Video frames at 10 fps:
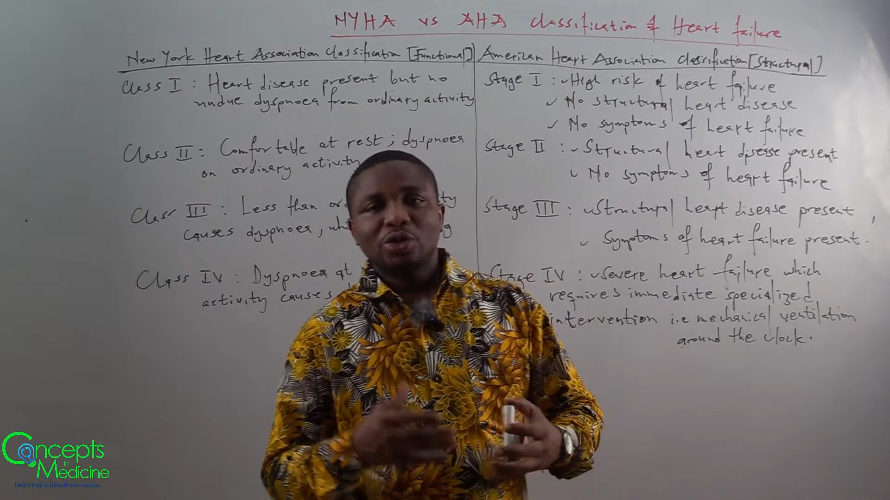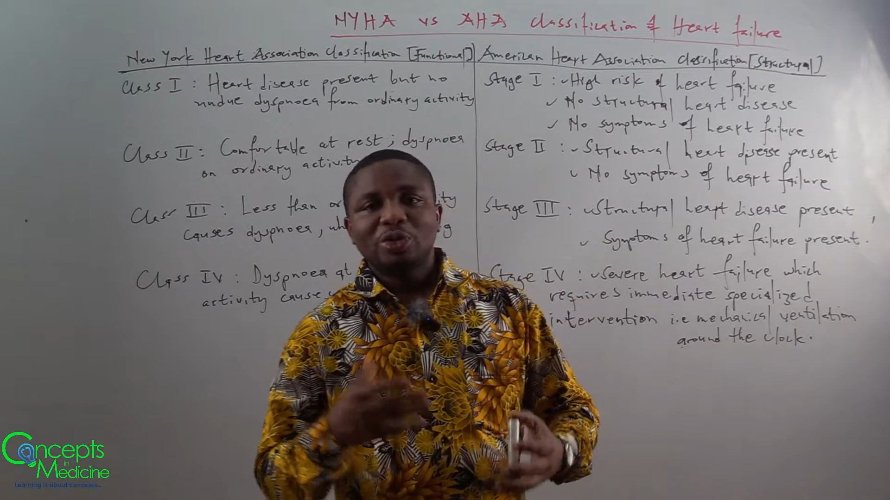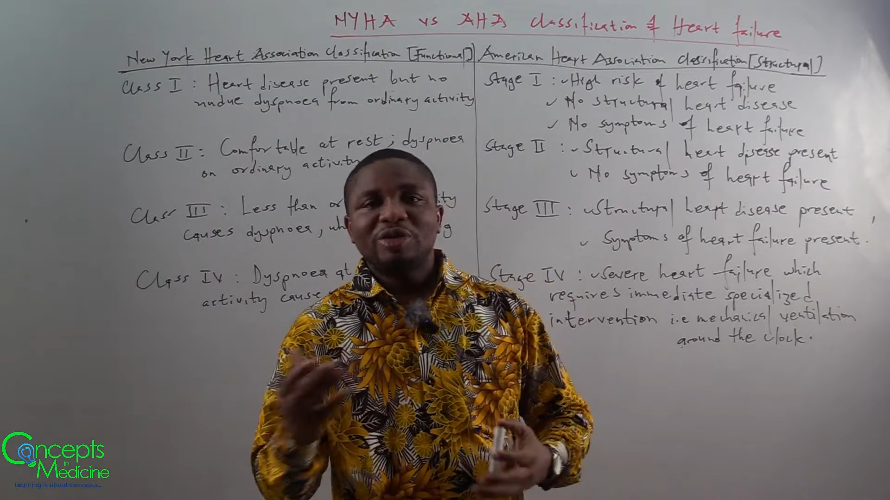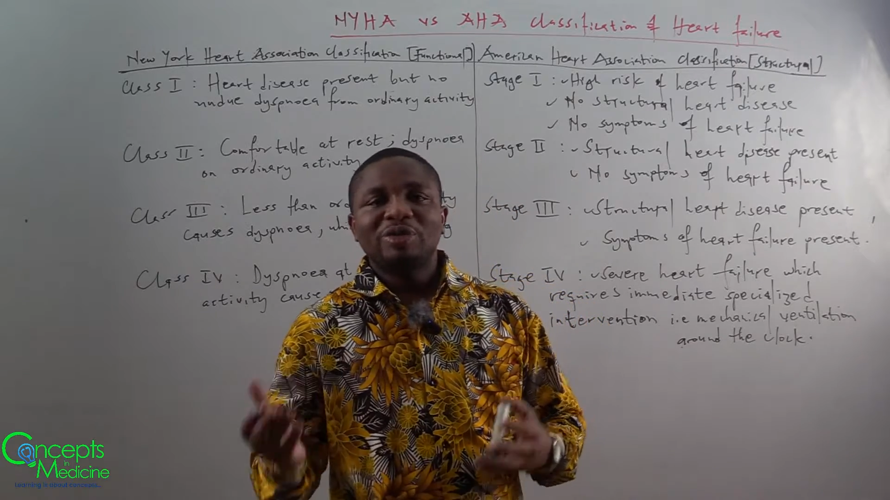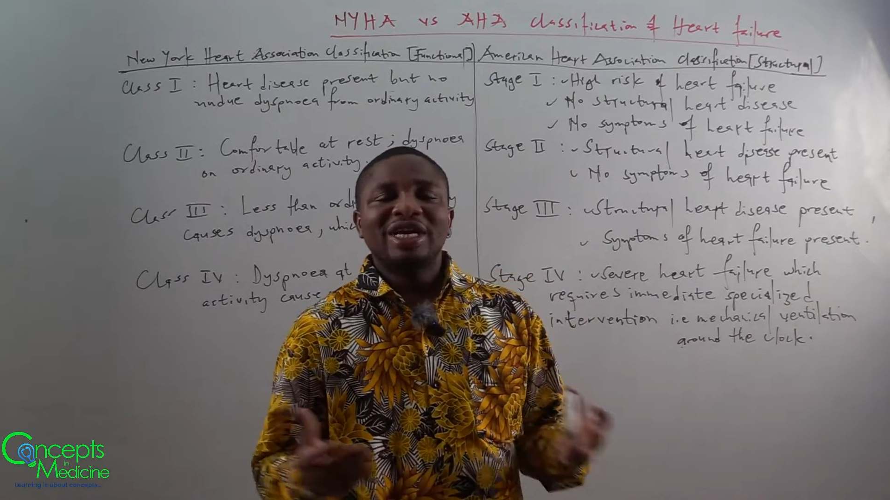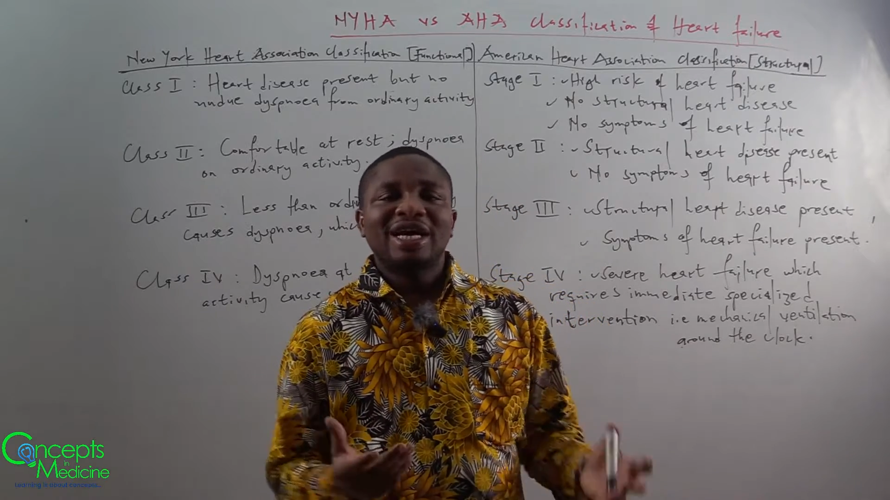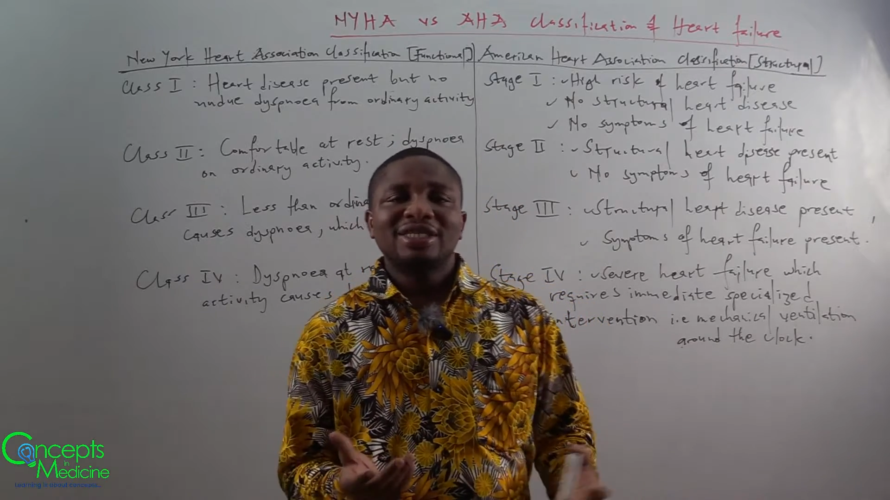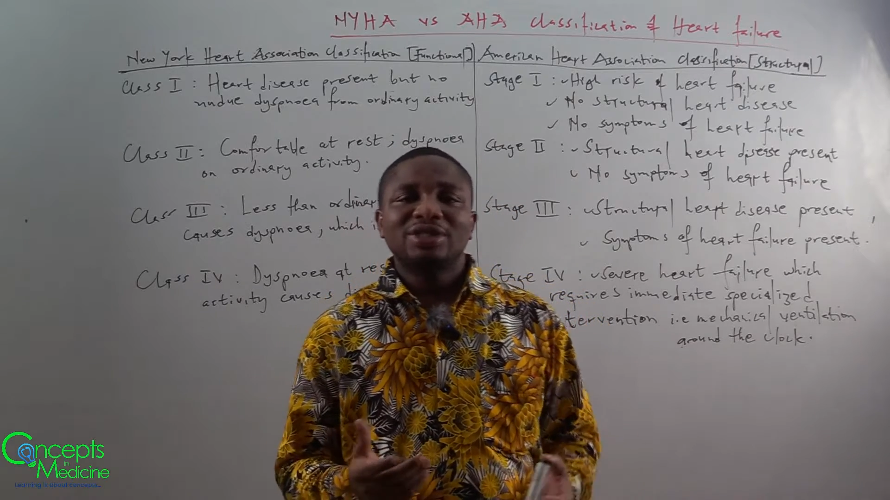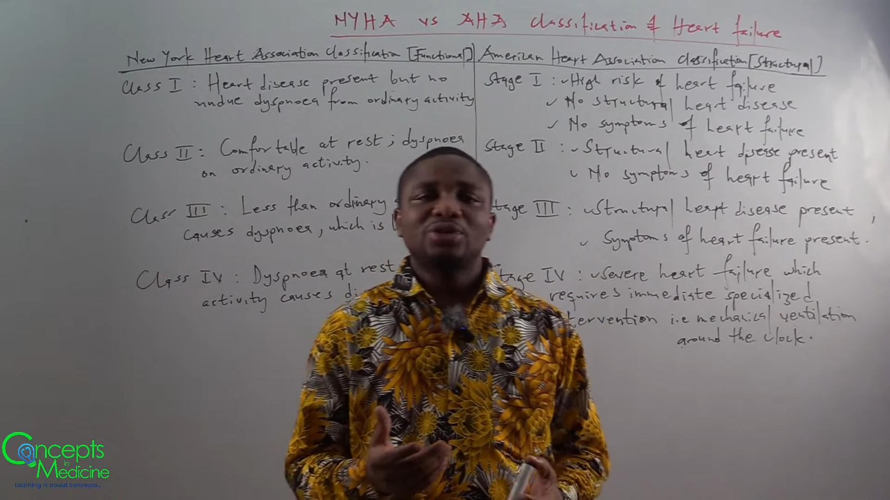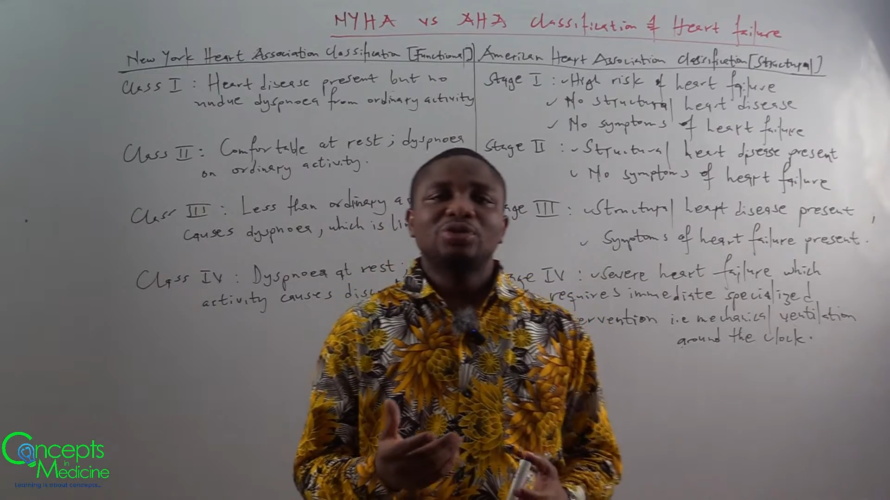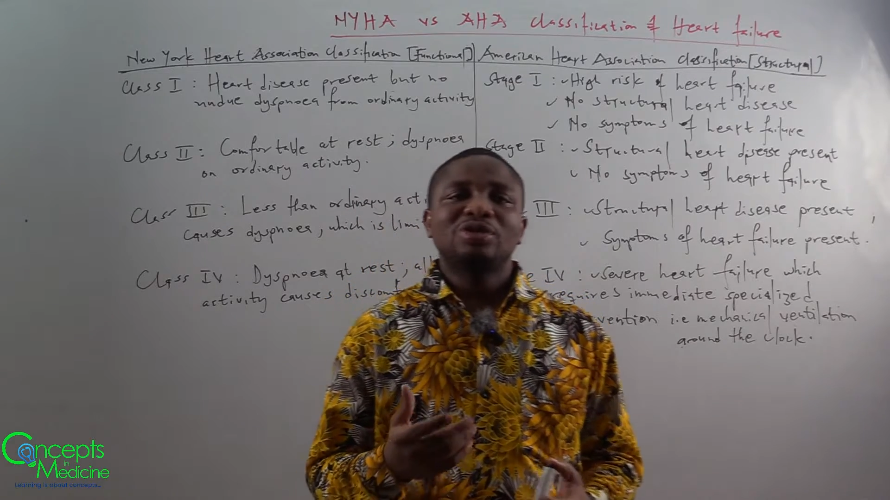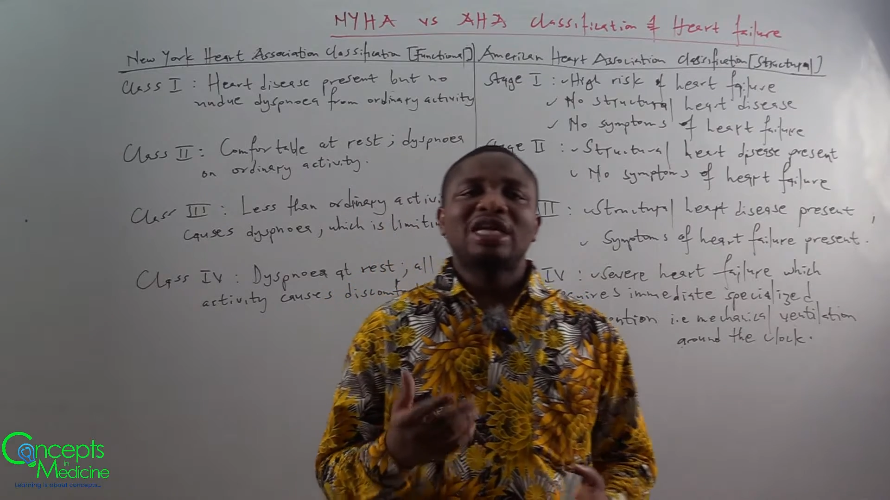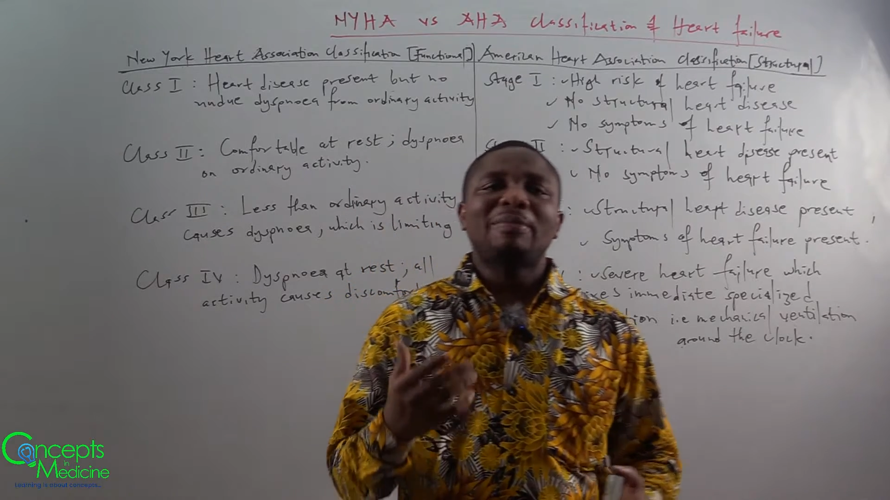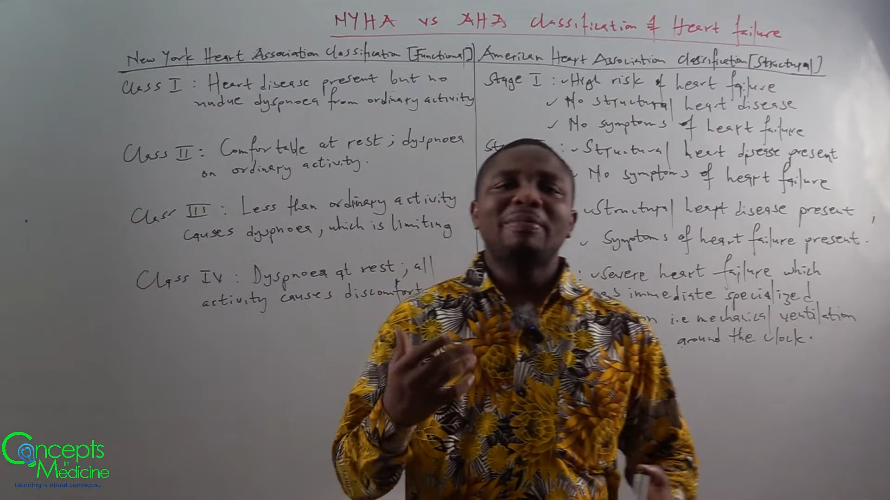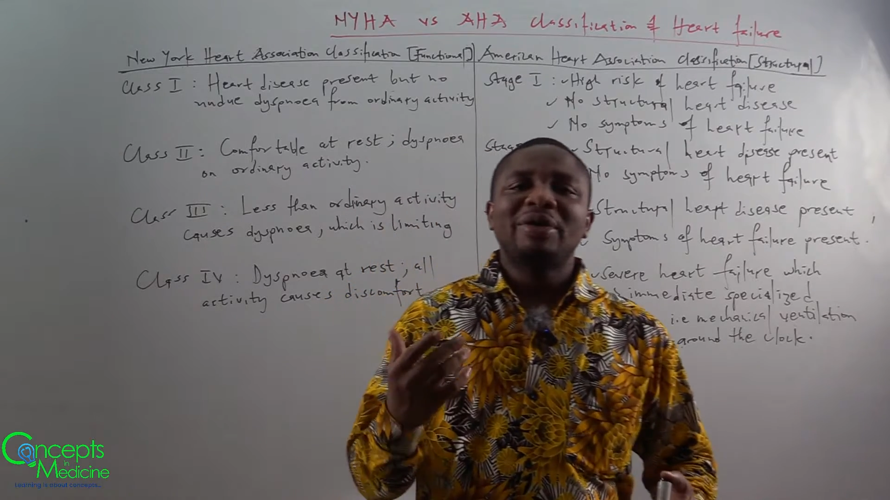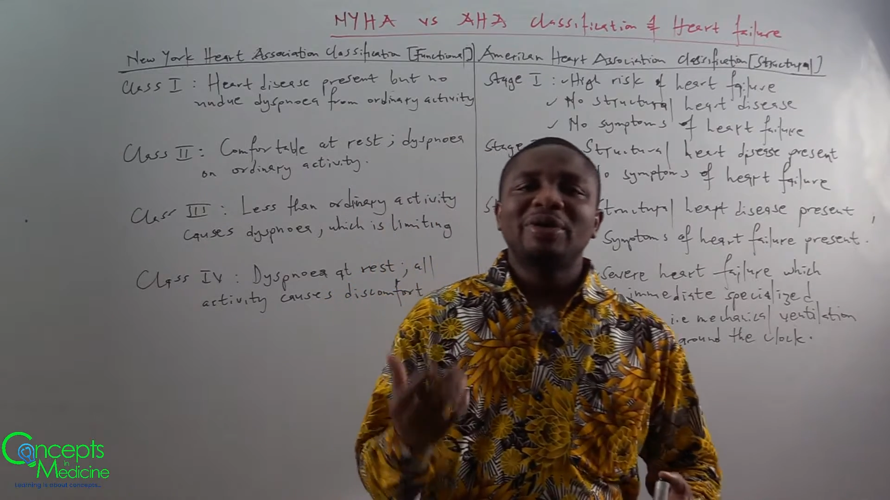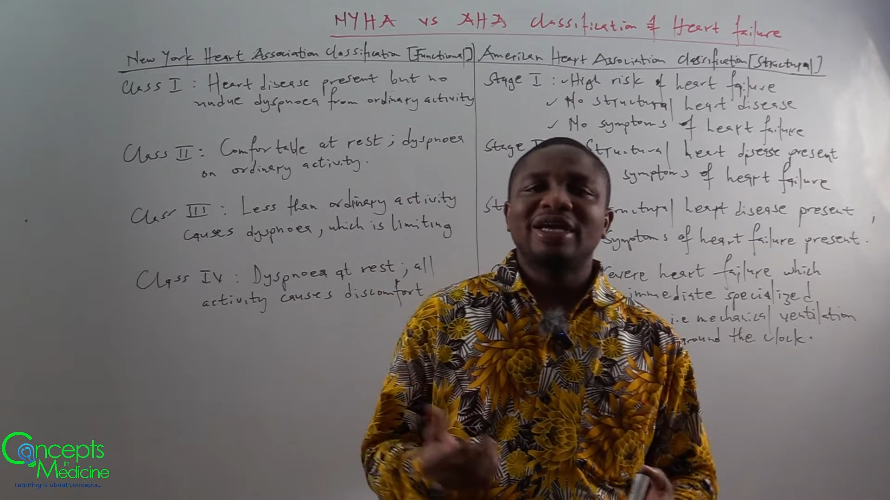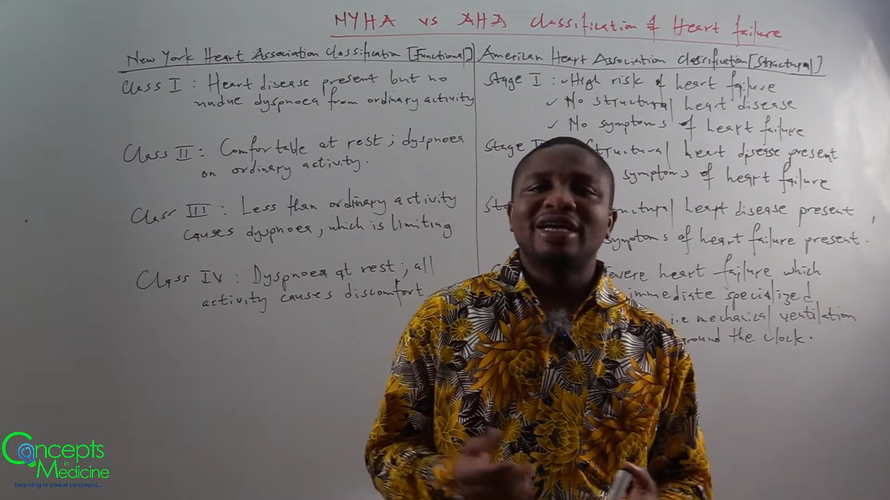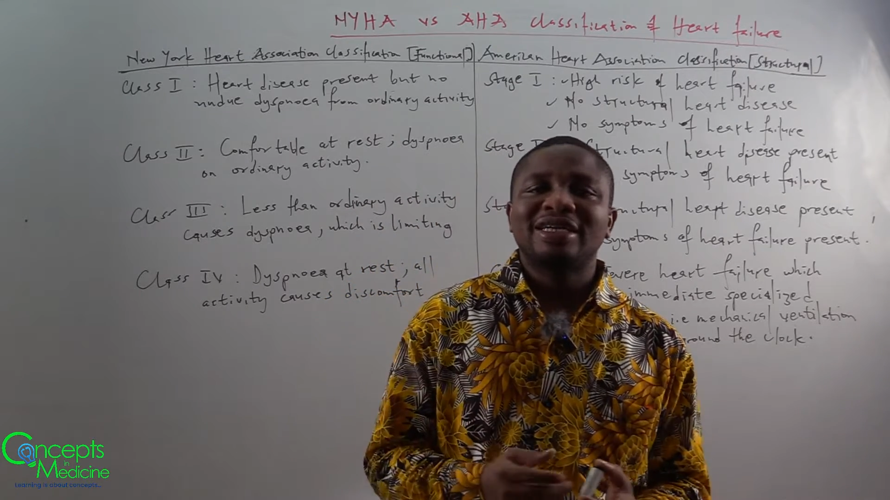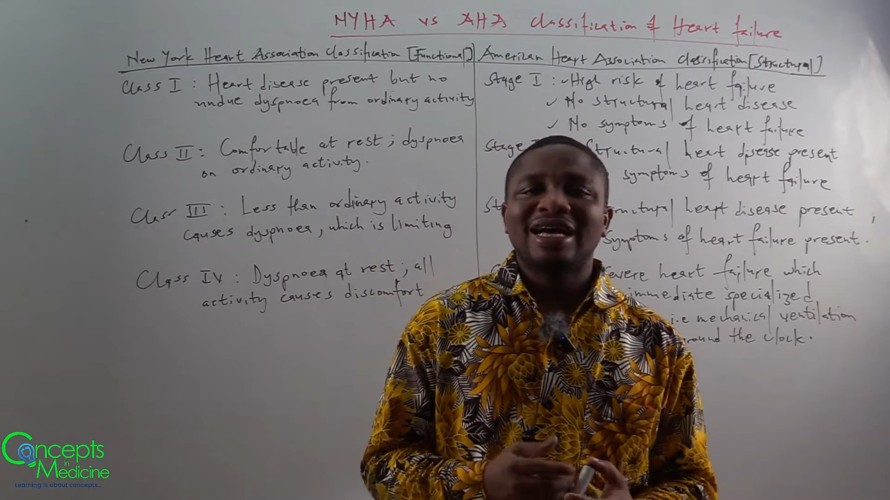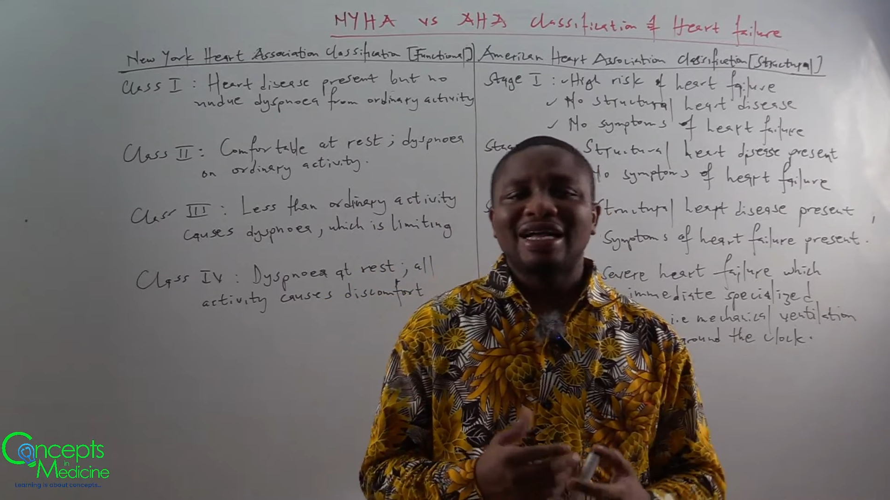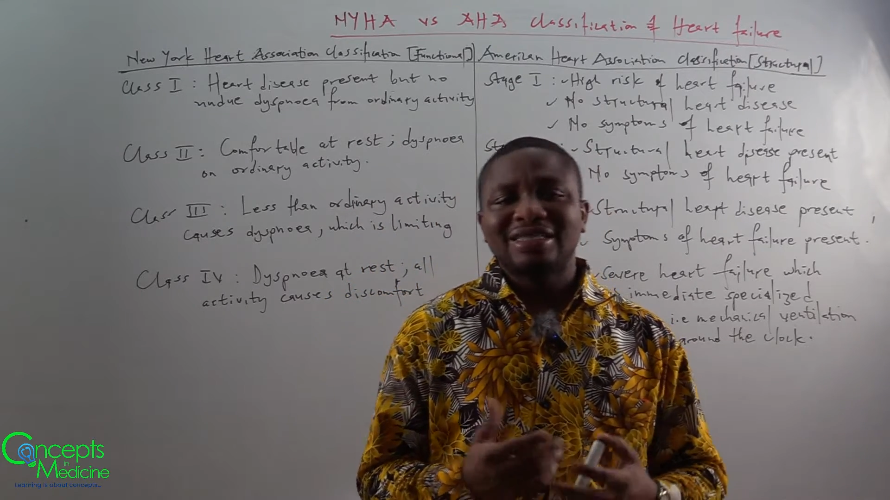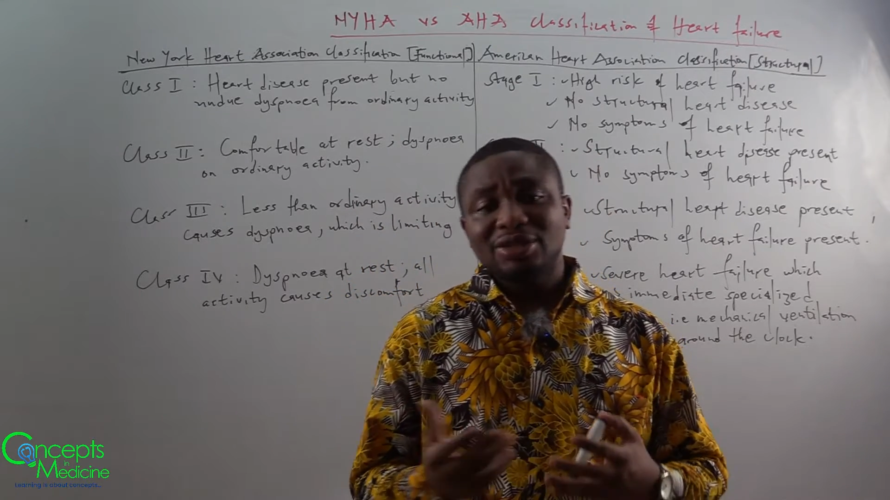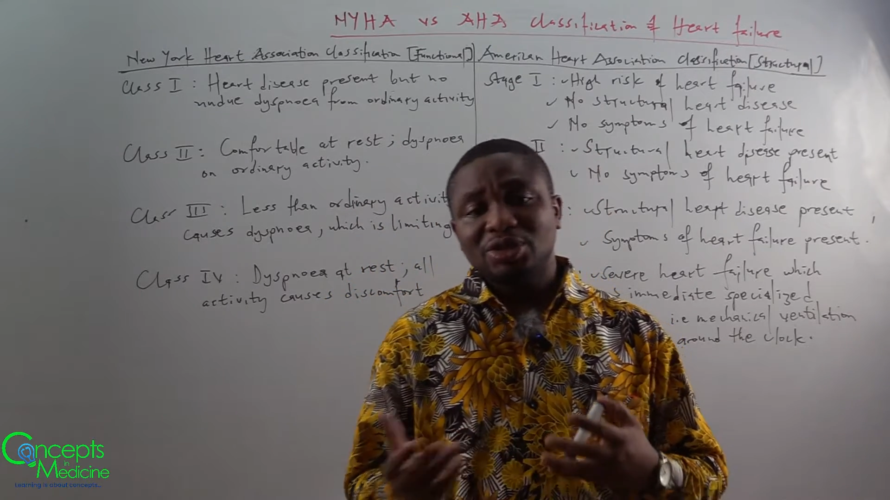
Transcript: So with regards to the American Heart